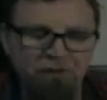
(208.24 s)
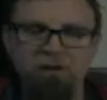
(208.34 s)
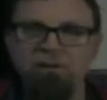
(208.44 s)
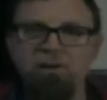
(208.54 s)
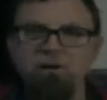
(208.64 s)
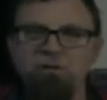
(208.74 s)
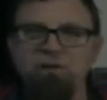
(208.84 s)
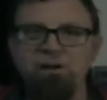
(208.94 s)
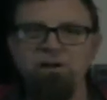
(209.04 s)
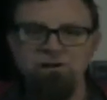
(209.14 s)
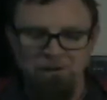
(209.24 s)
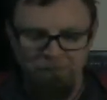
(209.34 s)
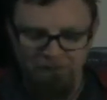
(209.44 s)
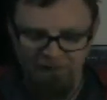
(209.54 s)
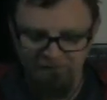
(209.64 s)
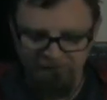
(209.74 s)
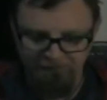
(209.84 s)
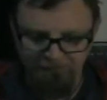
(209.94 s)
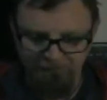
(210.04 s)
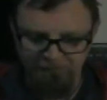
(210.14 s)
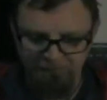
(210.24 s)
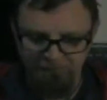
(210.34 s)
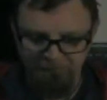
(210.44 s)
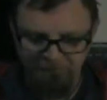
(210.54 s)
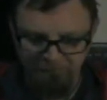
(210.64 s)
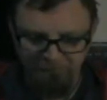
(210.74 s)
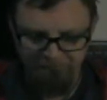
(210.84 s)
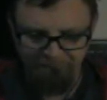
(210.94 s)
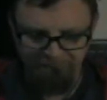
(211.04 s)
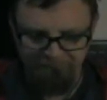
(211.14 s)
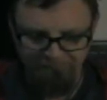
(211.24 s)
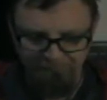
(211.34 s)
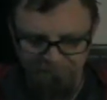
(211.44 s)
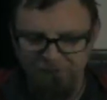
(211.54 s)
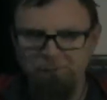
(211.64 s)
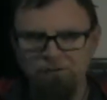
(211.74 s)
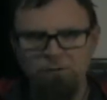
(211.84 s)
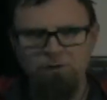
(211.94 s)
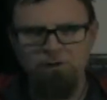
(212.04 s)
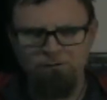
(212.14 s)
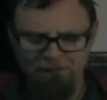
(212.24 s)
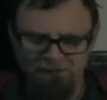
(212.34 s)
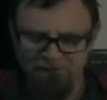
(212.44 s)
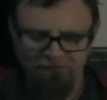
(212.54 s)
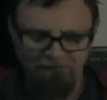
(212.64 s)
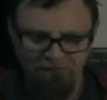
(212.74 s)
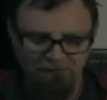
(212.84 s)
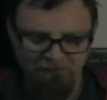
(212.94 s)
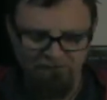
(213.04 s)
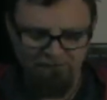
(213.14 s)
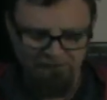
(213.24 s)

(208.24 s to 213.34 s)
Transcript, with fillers: that there's a big area full of museums. Monument Square? I don't know what it's called.